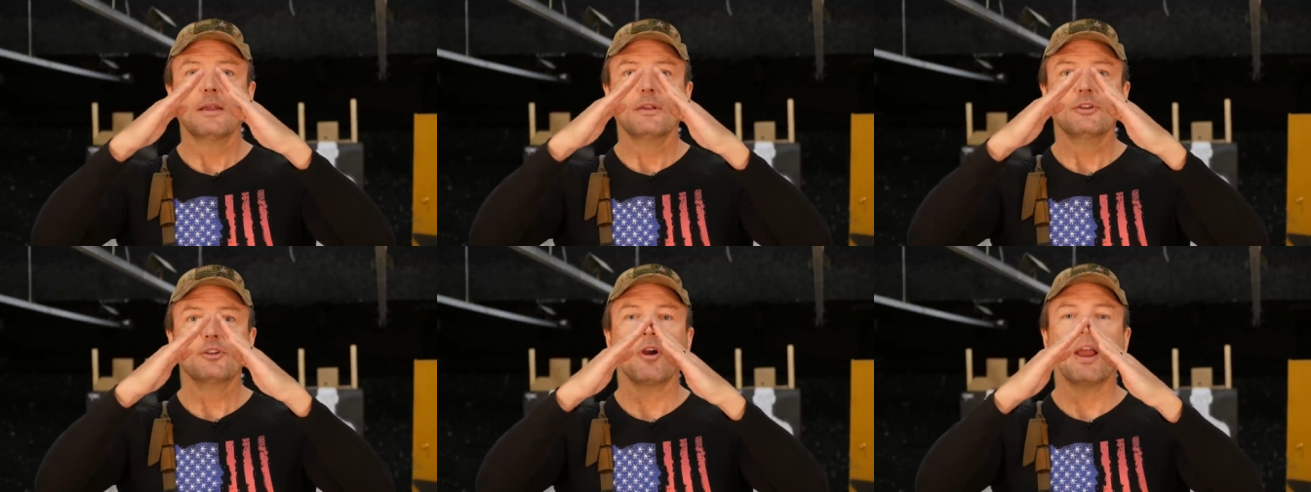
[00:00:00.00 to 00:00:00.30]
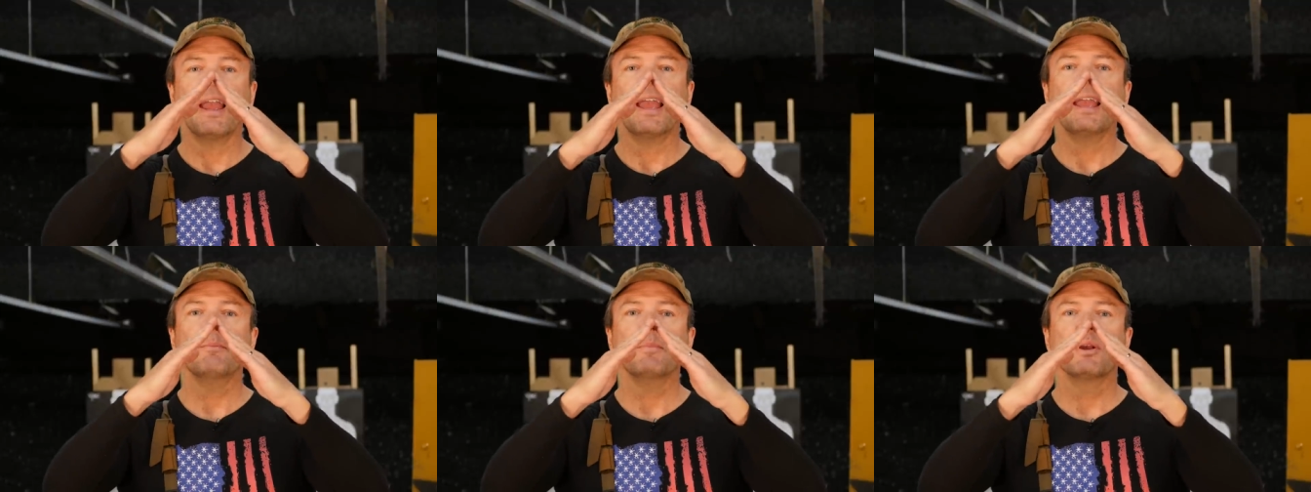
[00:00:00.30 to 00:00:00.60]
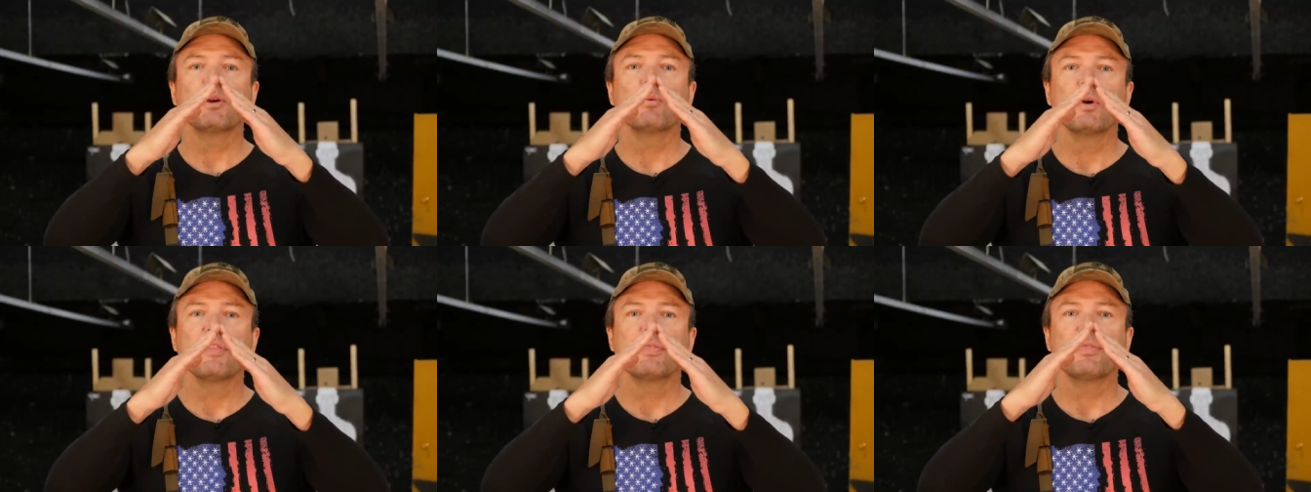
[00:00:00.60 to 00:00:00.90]
you're
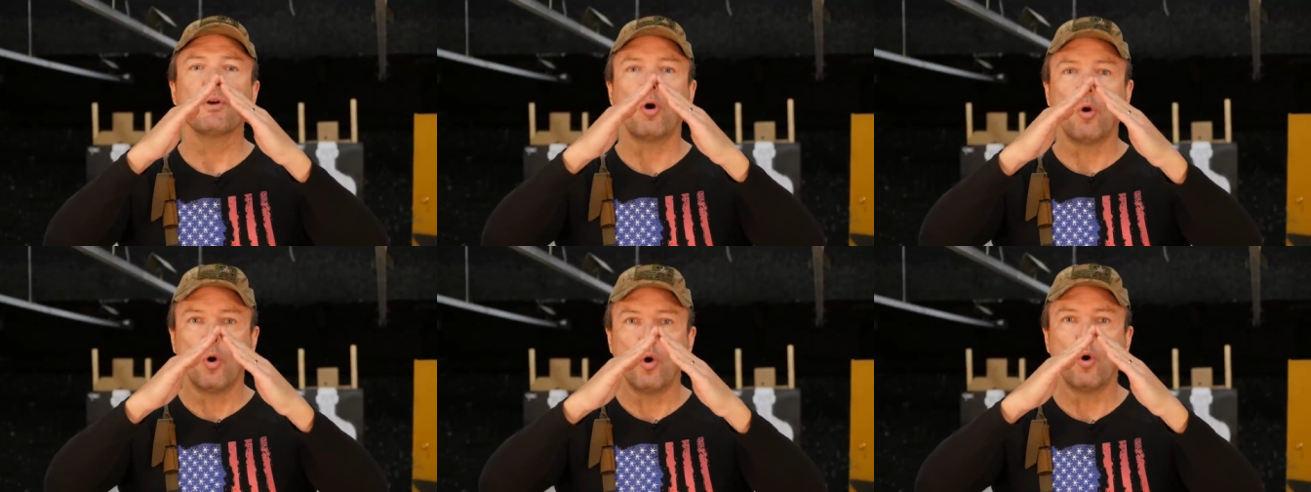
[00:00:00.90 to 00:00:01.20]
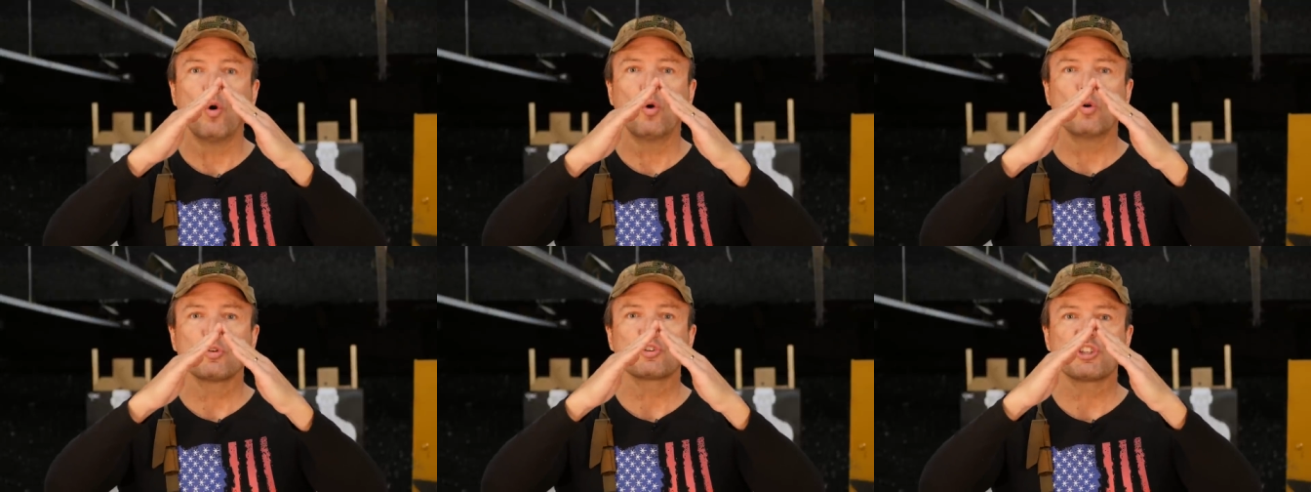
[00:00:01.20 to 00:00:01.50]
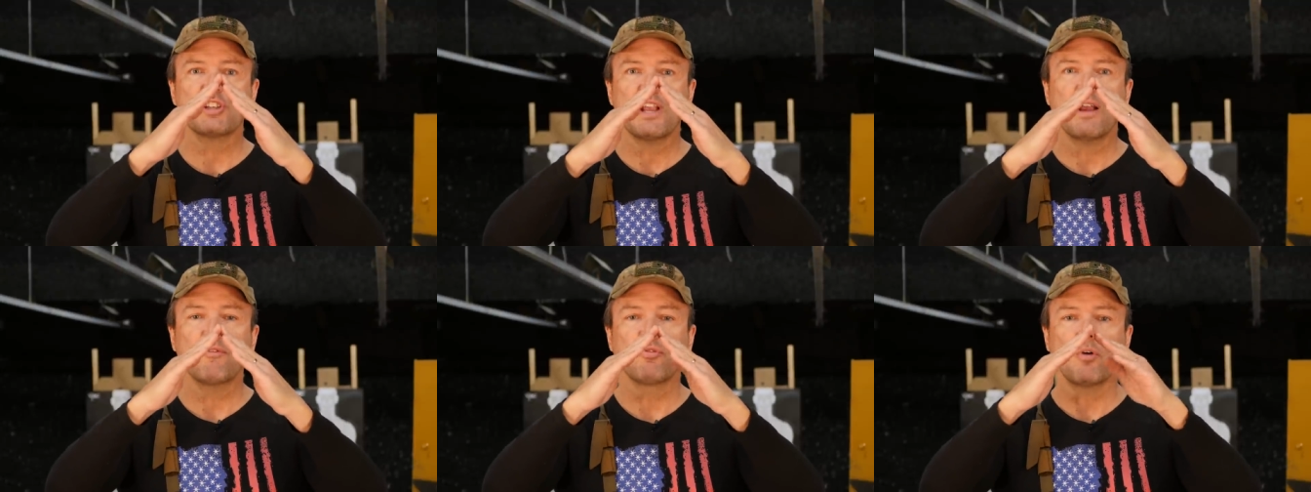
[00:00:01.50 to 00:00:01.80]
aiming with the whole
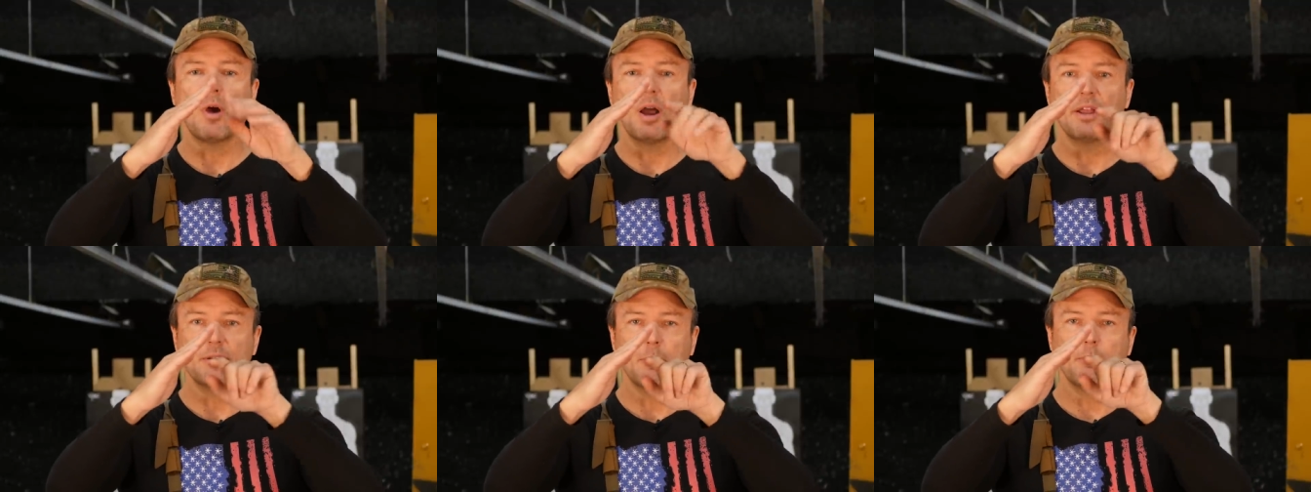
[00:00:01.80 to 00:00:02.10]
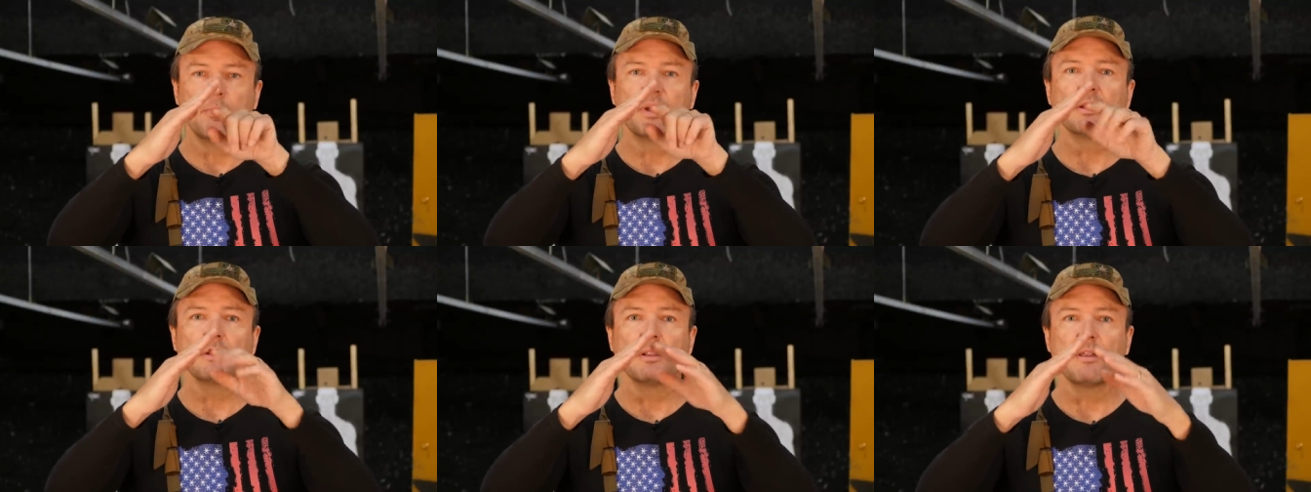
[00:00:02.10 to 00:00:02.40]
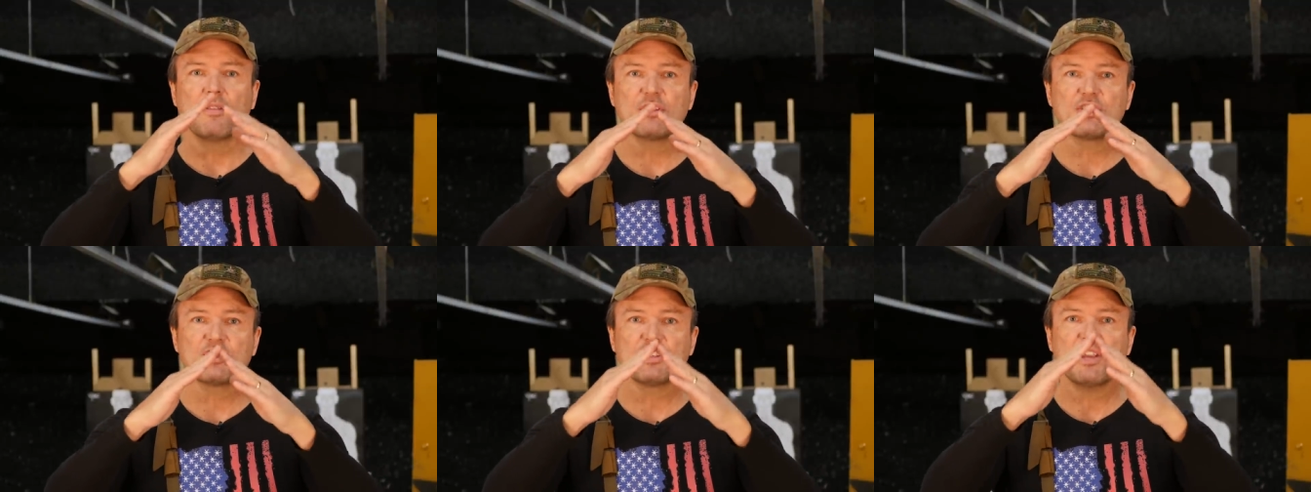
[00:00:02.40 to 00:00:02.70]
chevron, the middle
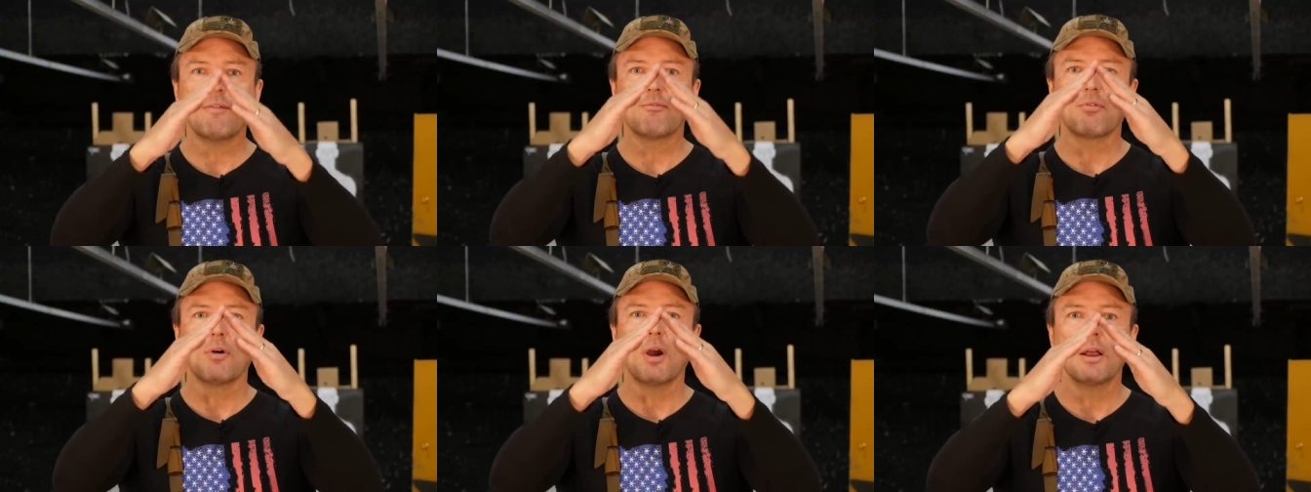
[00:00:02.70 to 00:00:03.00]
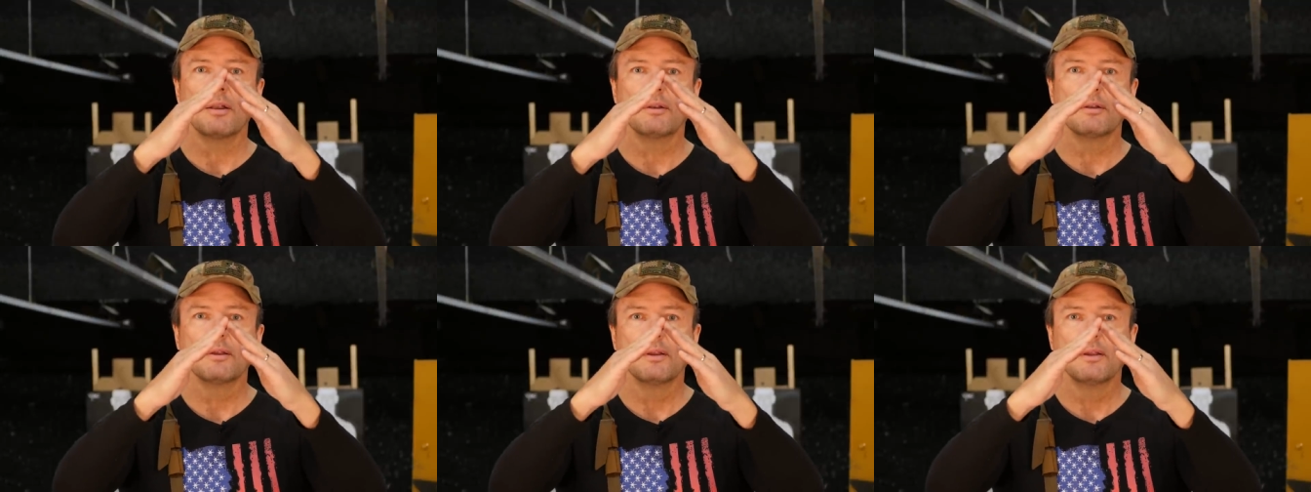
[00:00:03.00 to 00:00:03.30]
of the chevron,